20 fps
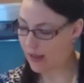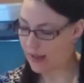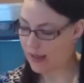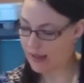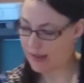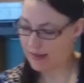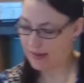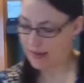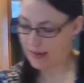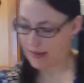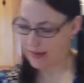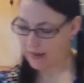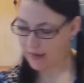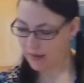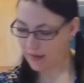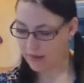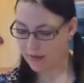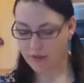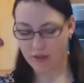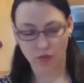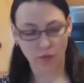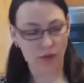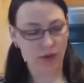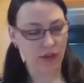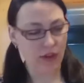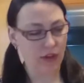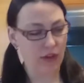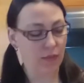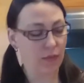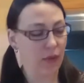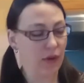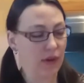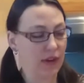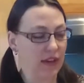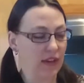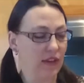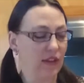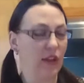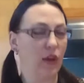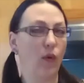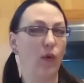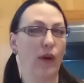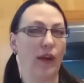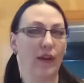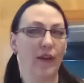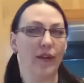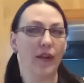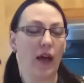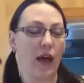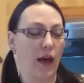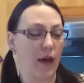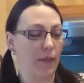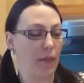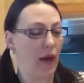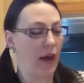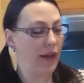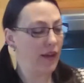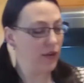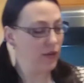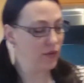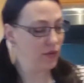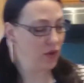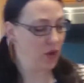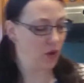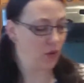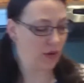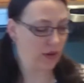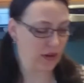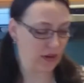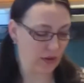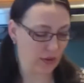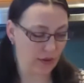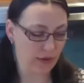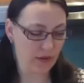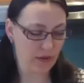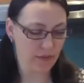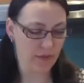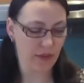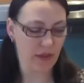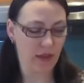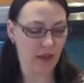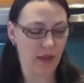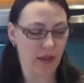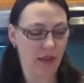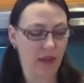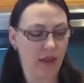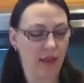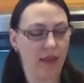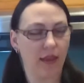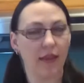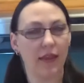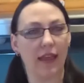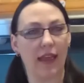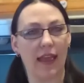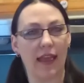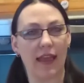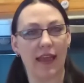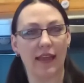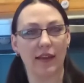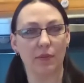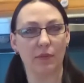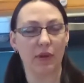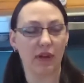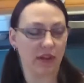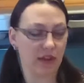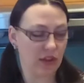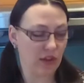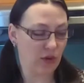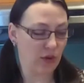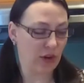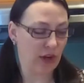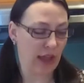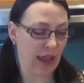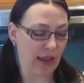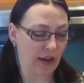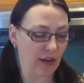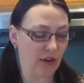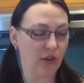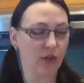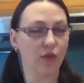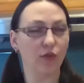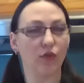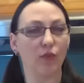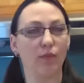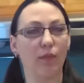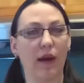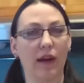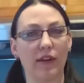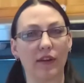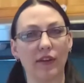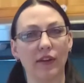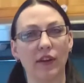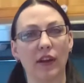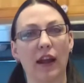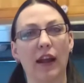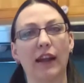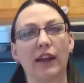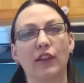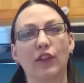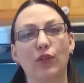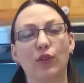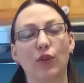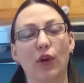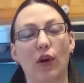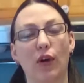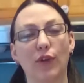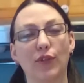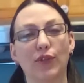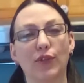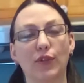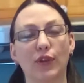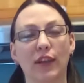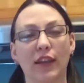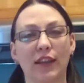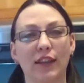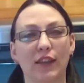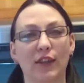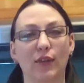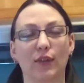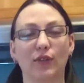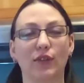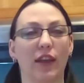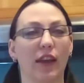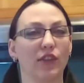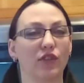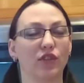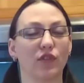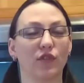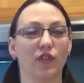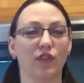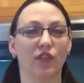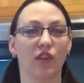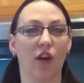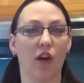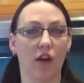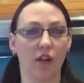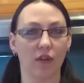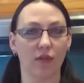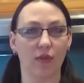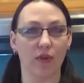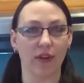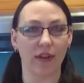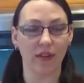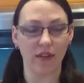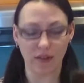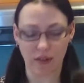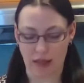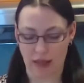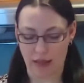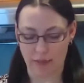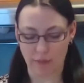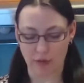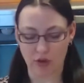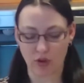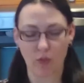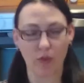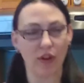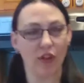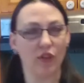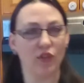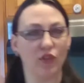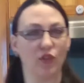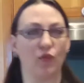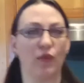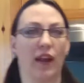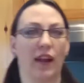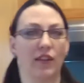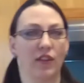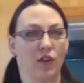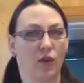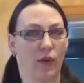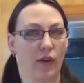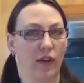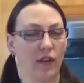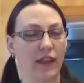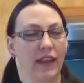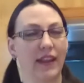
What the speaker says: to add in, this is where you put in the oil. I use coconut oil, but you can use butter and you also can use extra virgin olive oil. You don't want to use a rancid oil